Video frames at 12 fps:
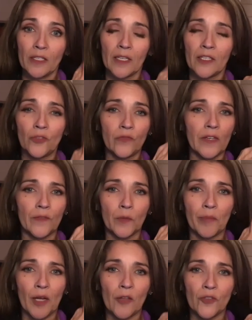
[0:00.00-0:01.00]
and you've never
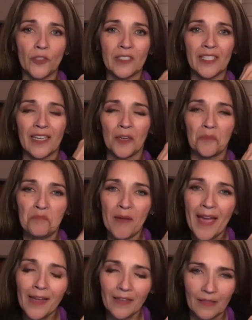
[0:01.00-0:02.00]
bothered to unpack